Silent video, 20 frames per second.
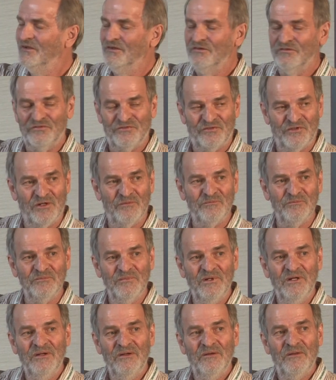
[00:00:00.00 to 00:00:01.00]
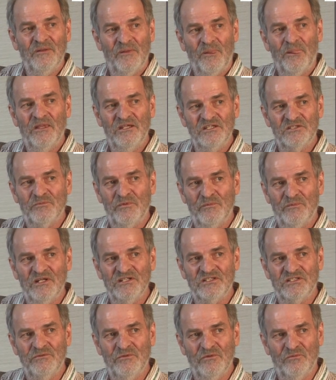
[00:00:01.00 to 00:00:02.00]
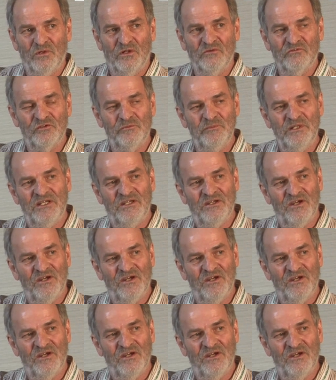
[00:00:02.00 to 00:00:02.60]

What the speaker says: from, he's replaced it with one from E.